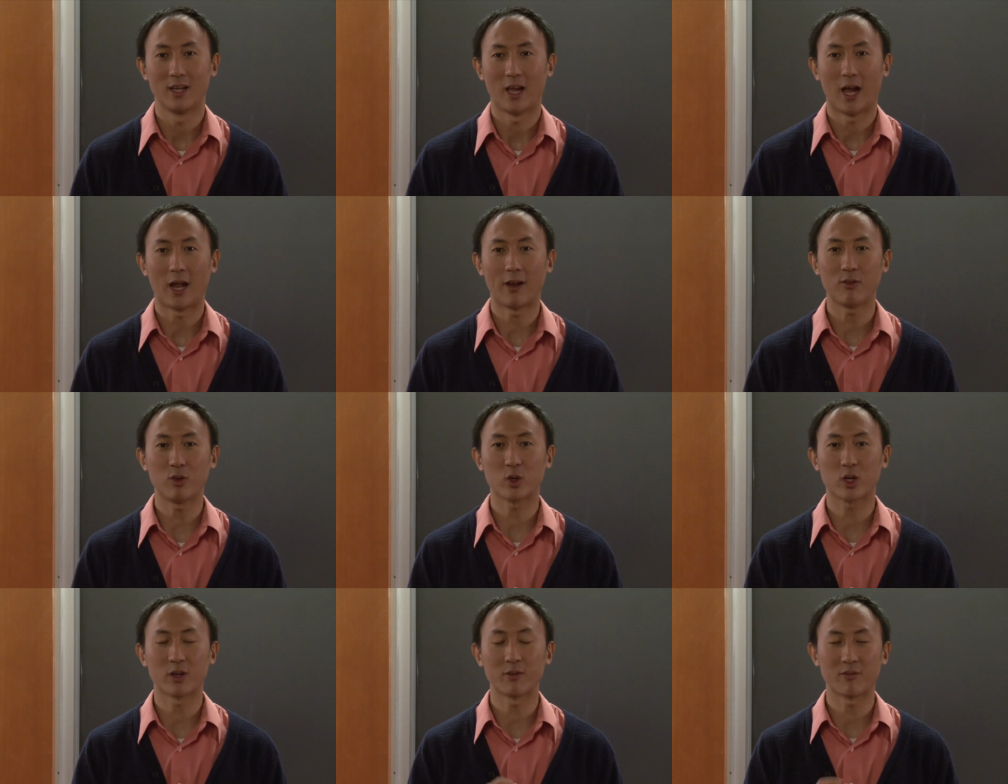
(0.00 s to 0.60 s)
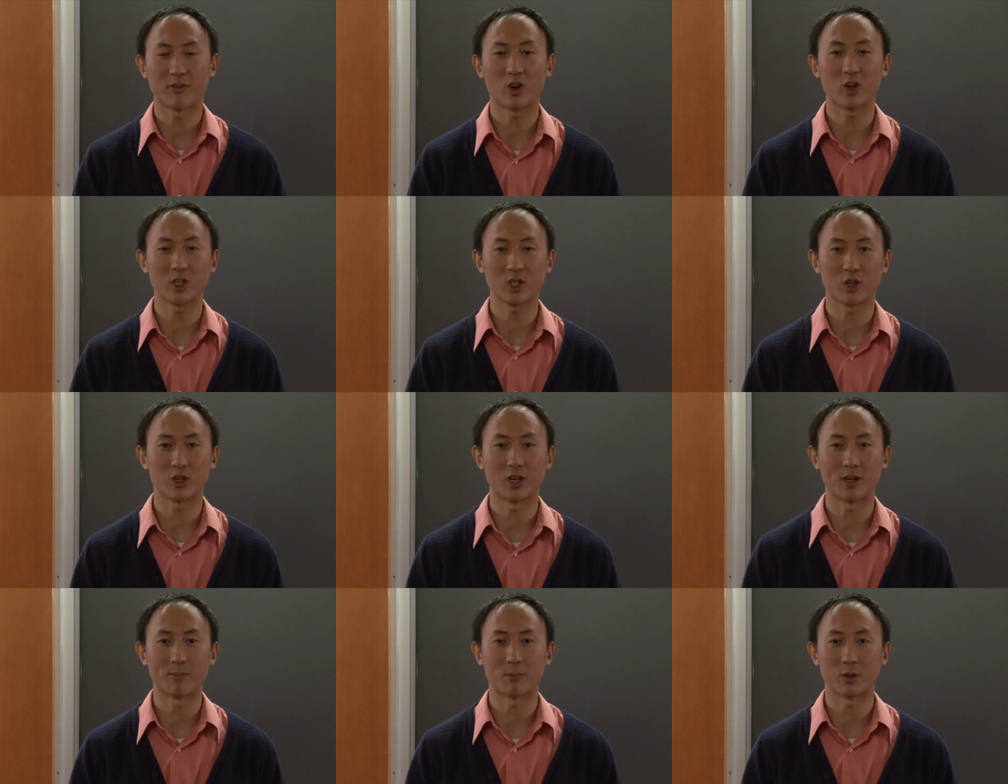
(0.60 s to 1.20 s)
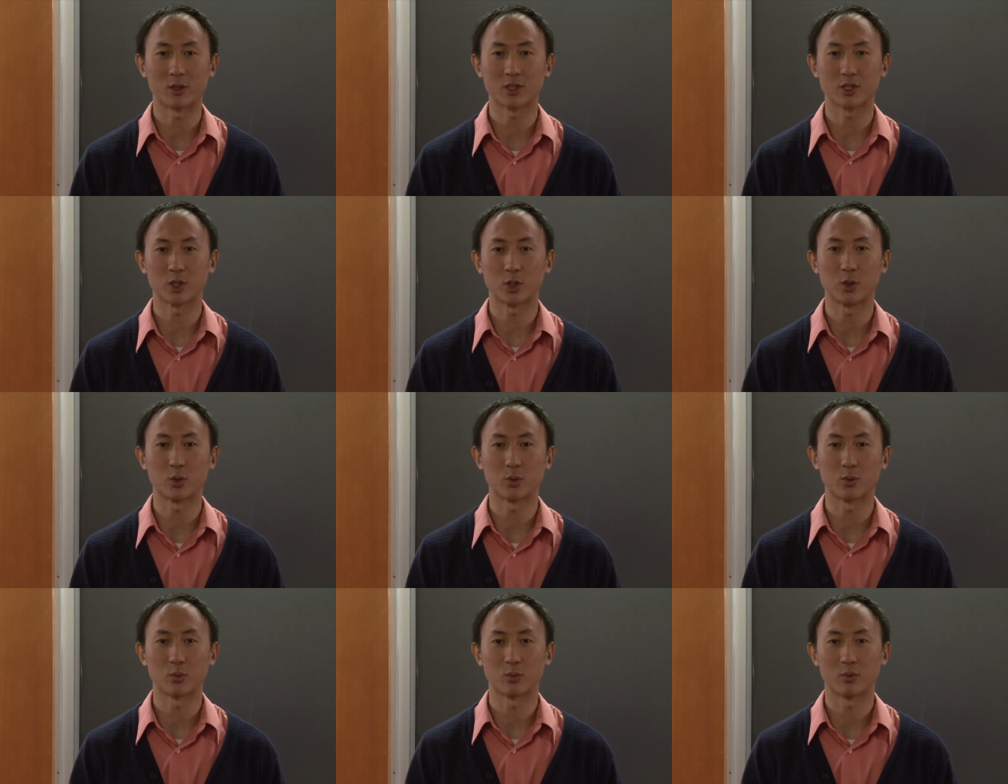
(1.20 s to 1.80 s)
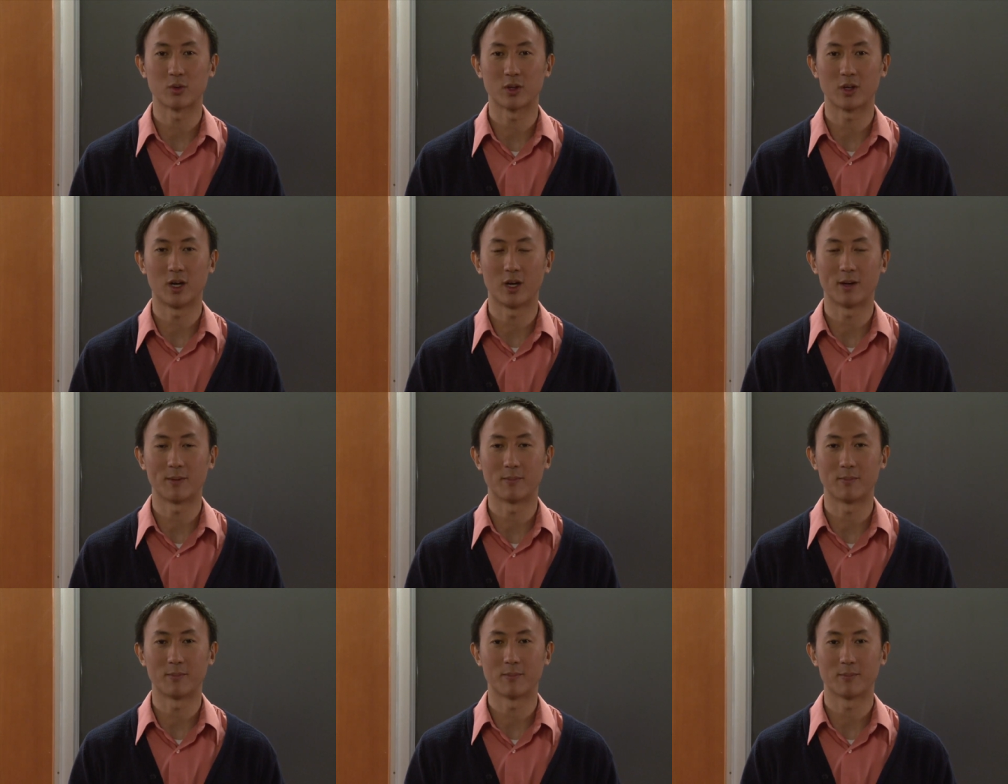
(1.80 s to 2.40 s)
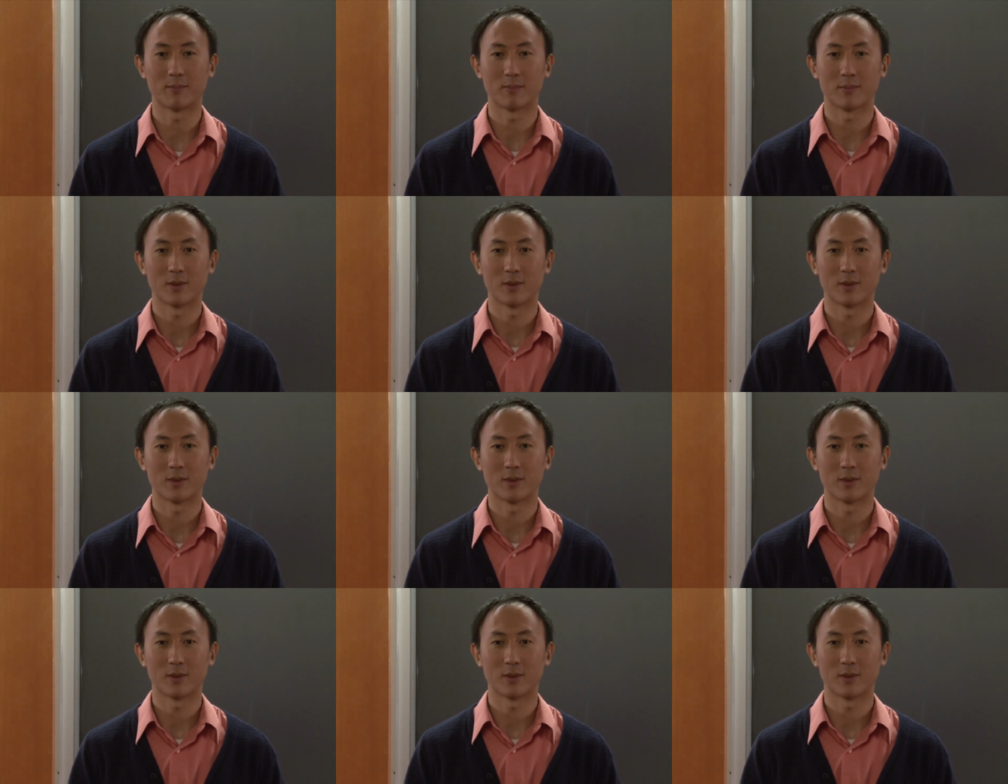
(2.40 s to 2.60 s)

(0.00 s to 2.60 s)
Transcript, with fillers: And if you convert your numbers to um,